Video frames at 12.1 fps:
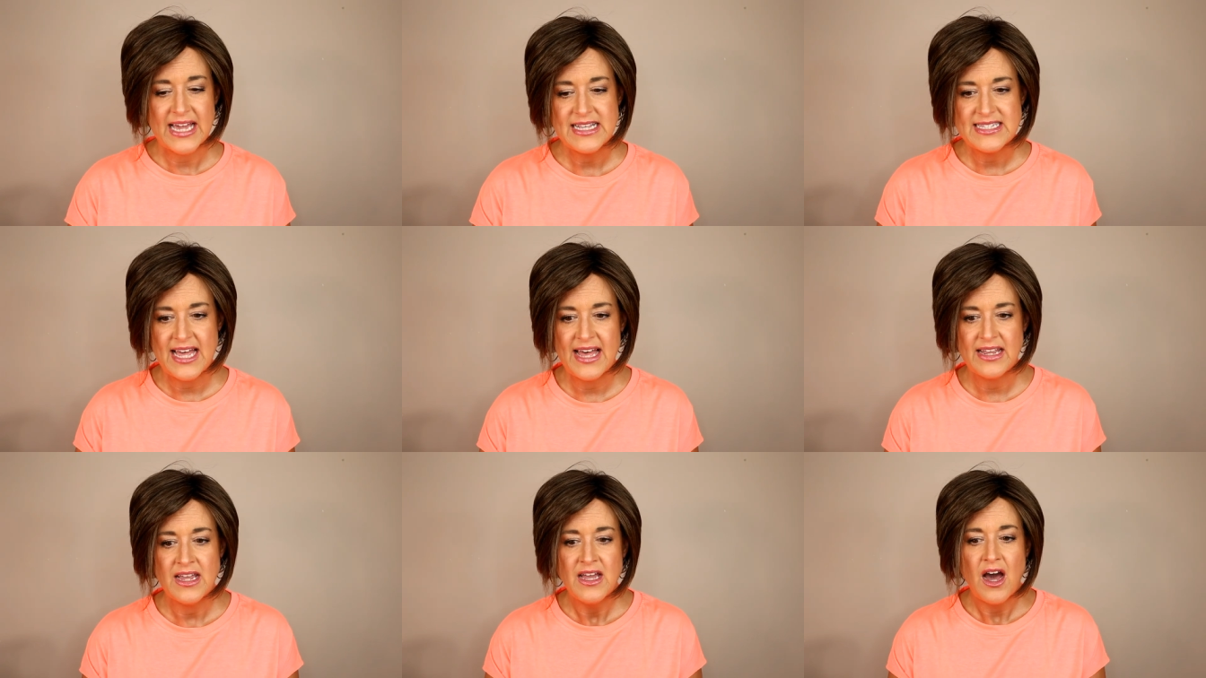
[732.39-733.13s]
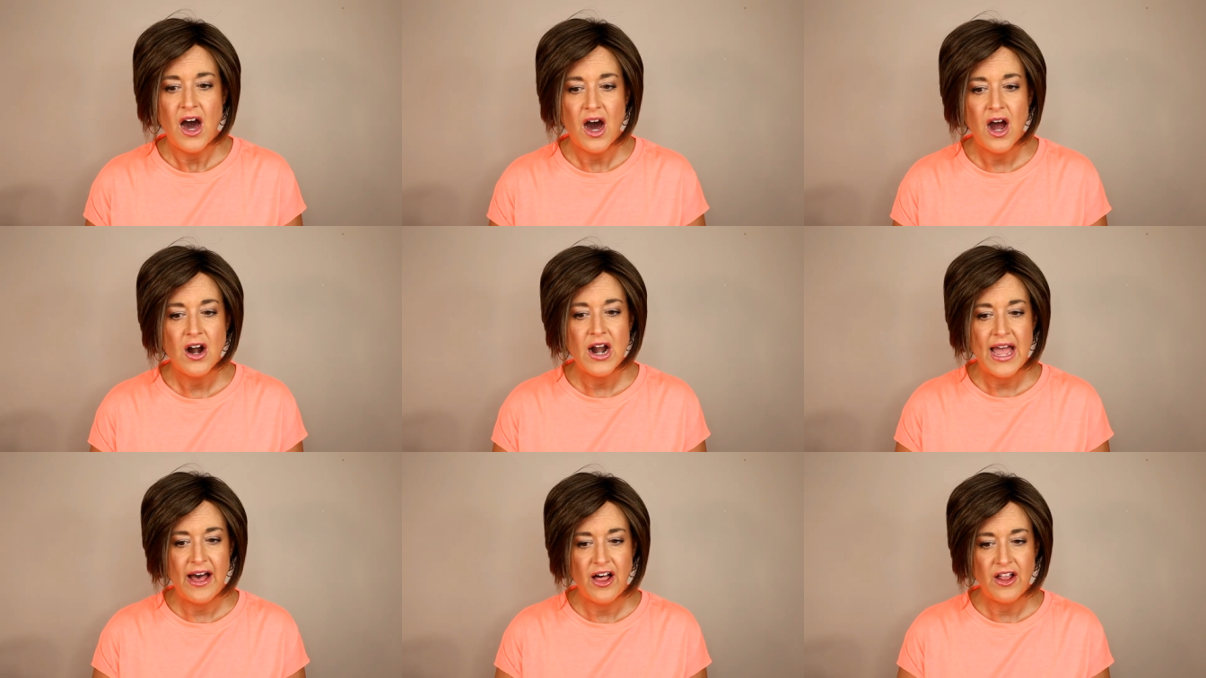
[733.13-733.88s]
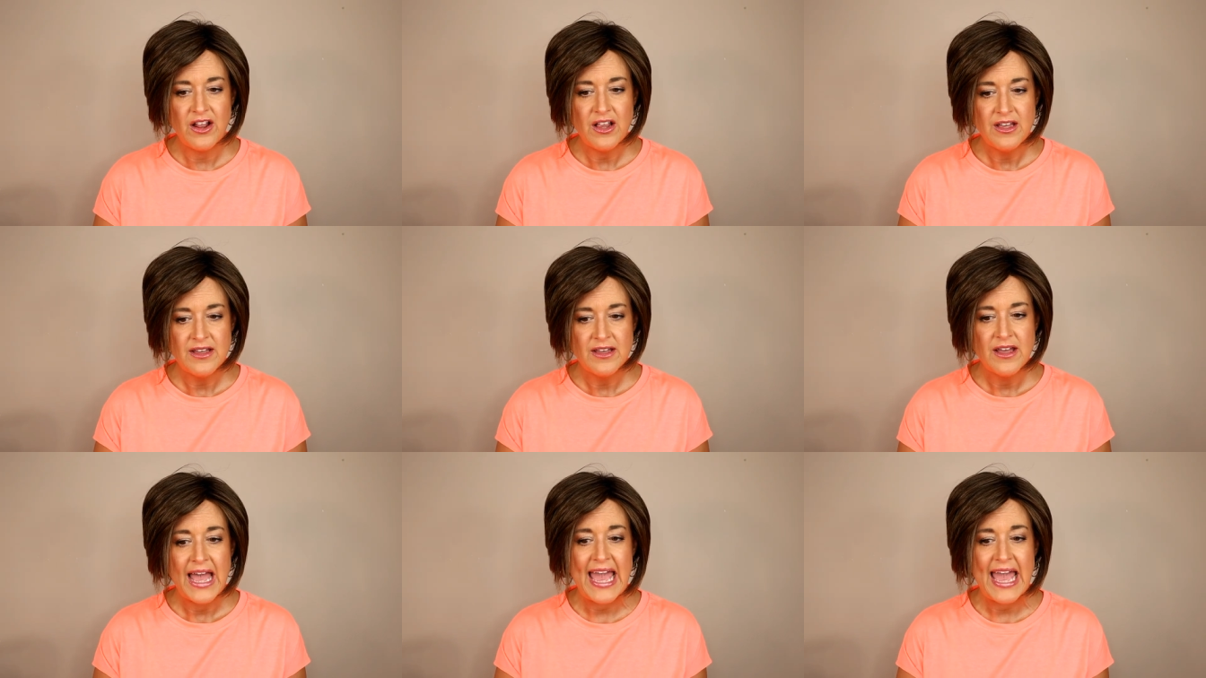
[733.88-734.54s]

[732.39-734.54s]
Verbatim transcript: Like I said, RL